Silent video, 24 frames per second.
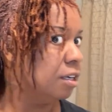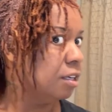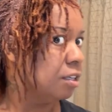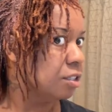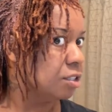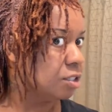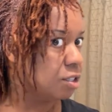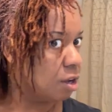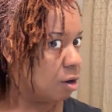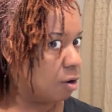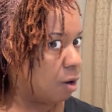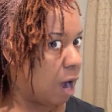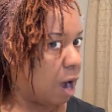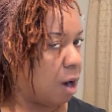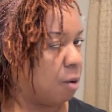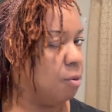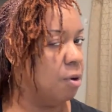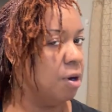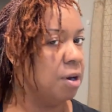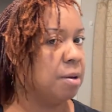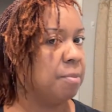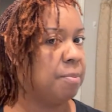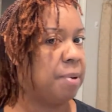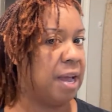So I
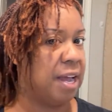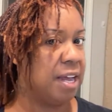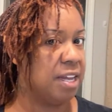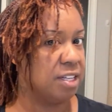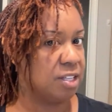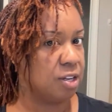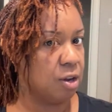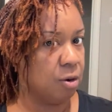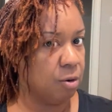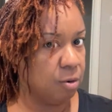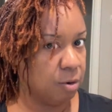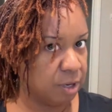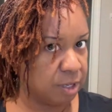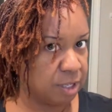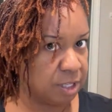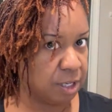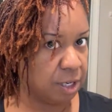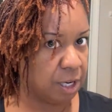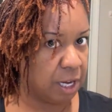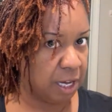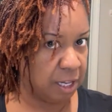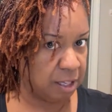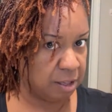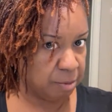want to pass on
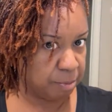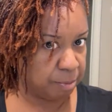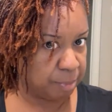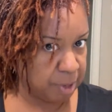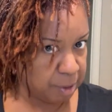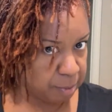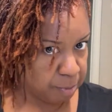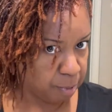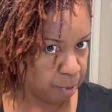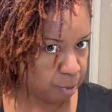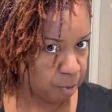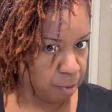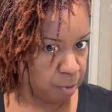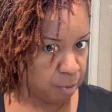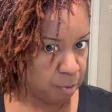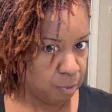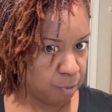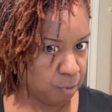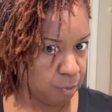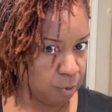to other people